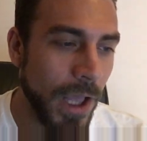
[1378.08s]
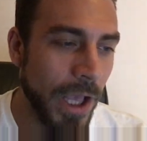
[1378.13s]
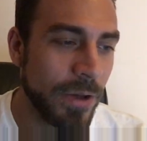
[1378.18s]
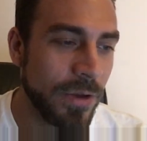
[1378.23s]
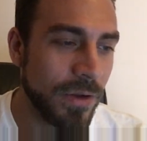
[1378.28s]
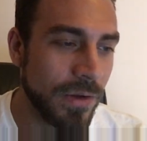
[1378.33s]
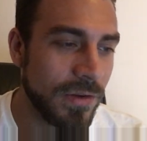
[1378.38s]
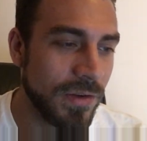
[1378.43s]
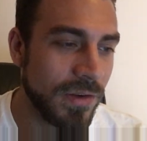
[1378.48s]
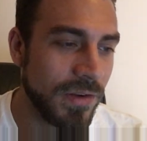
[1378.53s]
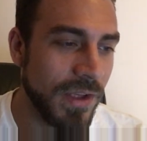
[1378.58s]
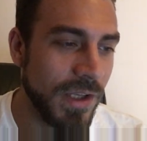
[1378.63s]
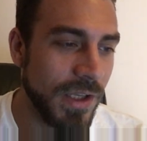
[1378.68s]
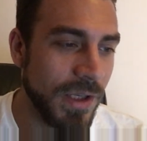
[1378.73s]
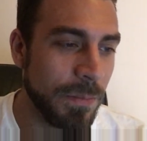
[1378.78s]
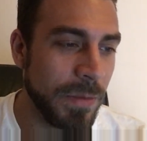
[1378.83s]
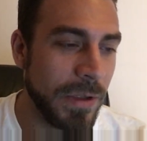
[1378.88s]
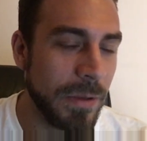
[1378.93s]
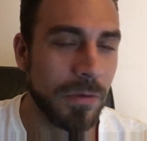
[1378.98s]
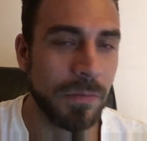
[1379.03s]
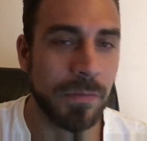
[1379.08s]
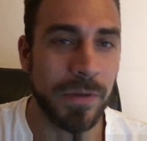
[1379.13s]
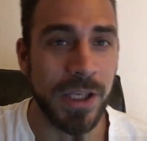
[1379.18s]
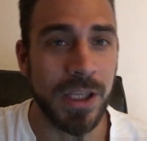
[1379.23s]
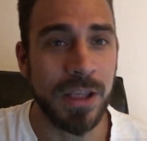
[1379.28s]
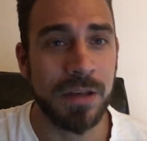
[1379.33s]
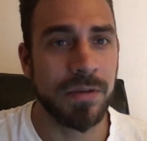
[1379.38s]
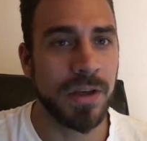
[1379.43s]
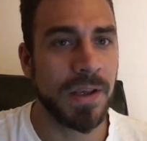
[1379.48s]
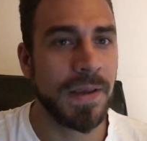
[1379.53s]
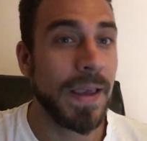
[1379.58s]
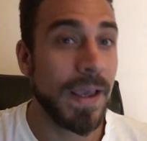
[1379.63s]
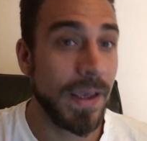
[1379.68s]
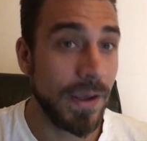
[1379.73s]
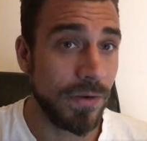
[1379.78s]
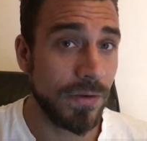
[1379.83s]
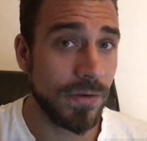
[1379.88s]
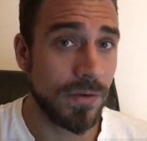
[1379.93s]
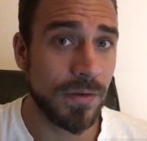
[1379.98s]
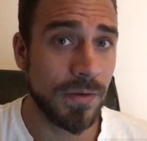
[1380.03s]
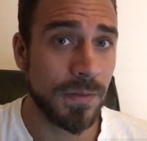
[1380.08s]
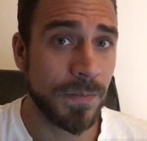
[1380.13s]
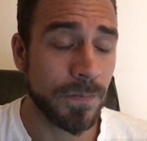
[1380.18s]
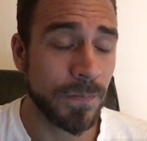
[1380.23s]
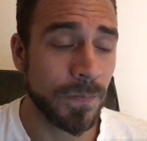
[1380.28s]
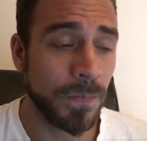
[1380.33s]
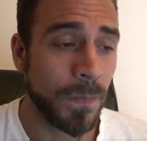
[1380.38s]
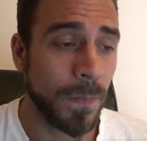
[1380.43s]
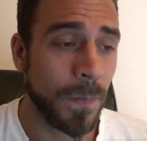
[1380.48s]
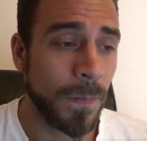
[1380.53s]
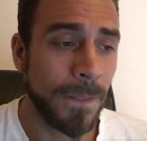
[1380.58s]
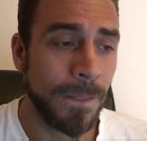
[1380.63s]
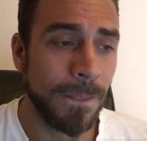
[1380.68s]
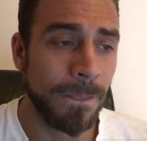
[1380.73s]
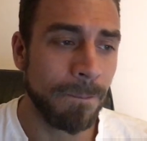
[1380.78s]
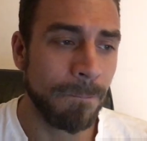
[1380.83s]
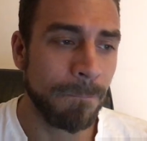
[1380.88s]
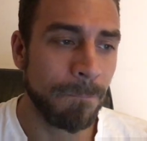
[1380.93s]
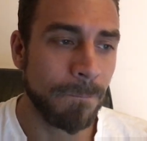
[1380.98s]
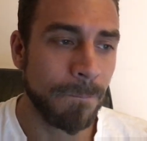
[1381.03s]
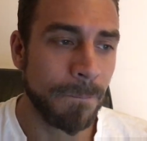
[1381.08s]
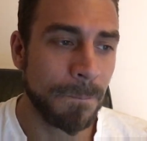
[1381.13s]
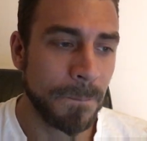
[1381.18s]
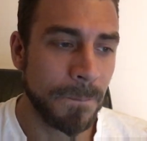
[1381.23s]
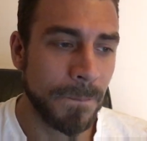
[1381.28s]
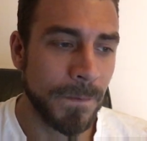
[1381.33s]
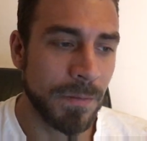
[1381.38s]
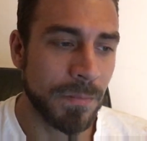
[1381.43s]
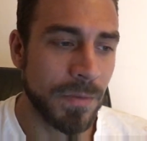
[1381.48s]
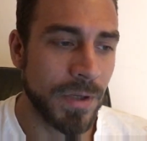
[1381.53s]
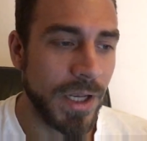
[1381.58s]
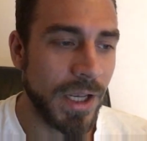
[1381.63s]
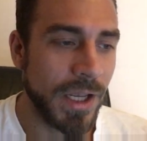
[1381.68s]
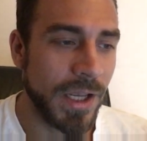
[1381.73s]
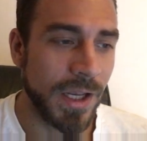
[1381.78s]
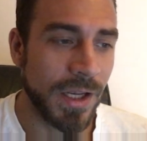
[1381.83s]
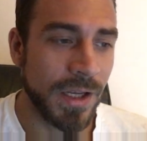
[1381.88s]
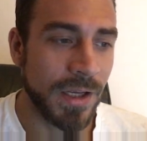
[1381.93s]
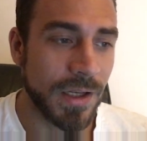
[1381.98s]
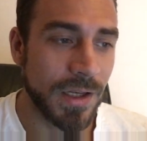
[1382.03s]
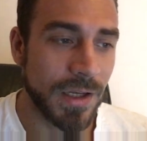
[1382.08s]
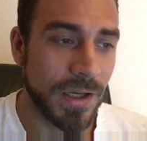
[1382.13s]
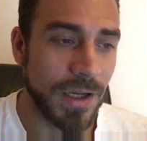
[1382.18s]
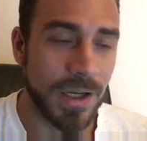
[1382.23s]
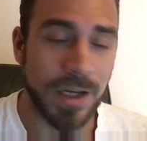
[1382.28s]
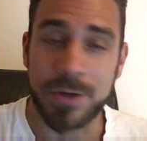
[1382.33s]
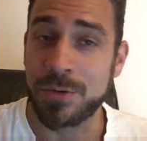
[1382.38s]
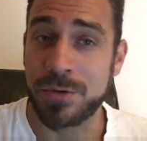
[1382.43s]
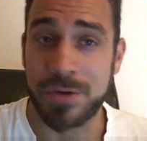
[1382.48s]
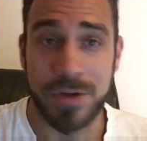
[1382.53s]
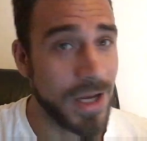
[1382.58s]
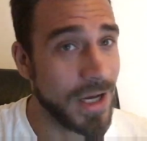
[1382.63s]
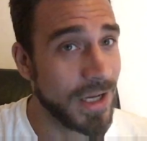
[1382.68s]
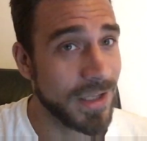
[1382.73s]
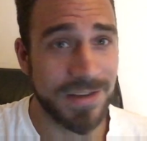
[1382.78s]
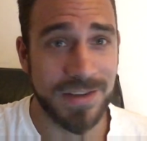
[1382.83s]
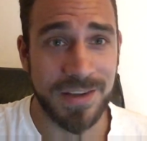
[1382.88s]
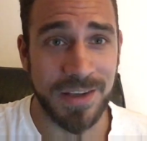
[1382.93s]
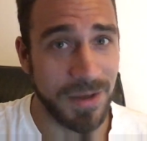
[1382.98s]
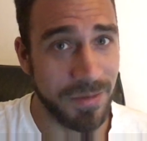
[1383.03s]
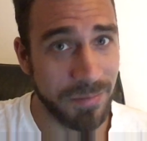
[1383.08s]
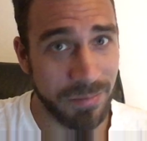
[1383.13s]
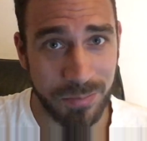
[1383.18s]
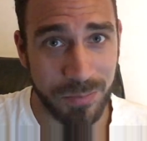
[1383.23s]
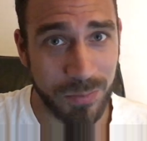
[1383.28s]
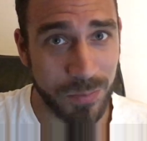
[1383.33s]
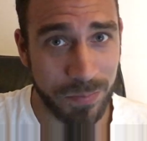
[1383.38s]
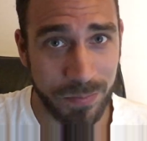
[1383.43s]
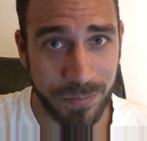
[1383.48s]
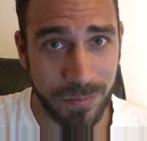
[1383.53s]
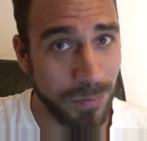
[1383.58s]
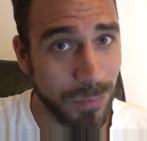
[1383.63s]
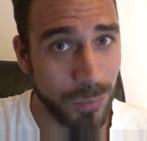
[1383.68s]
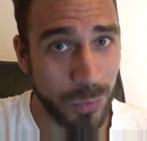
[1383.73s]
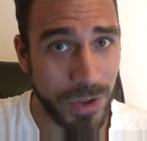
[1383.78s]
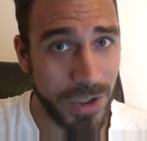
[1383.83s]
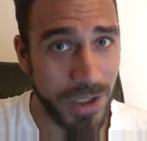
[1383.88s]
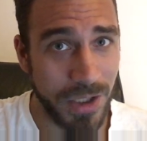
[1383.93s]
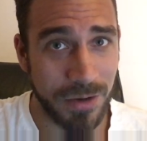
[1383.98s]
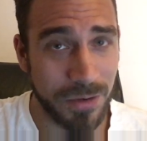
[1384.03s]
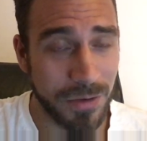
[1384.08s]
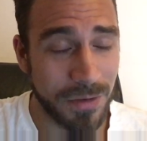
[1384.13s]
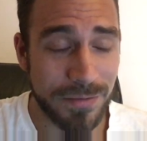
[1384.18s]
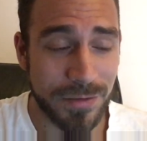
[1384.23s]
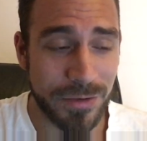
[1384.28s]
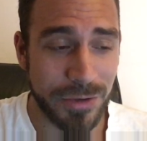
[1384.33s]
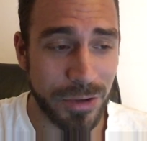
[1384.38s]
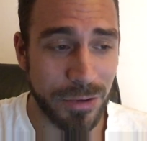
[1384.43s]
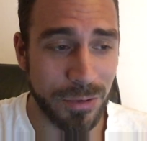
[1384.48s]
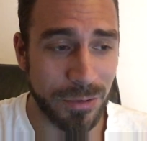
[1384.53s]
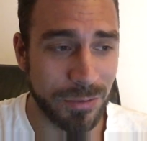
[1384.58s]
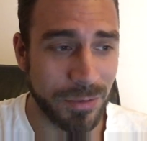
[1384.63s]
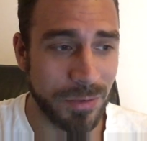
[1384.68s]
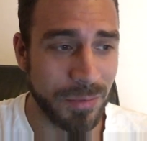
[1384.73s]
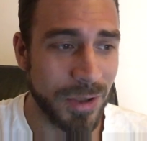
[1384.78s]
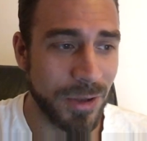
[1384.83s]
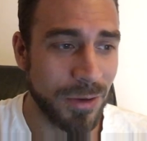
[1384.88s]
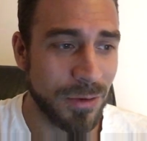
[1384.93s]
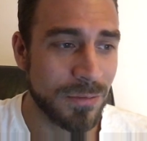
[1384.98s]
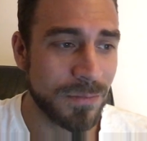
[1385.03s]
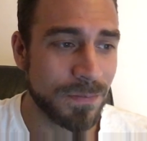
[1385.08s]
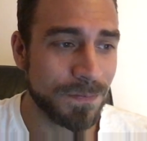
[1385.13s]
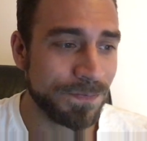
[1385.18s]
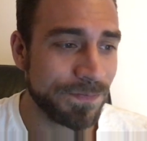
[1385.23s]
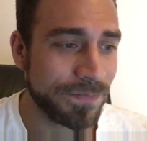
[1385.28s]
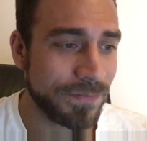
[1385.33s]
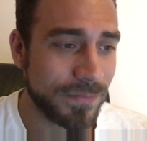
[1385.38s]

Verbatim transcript: I could see people making the case. But a, I do not see him winning over Yoel Romero.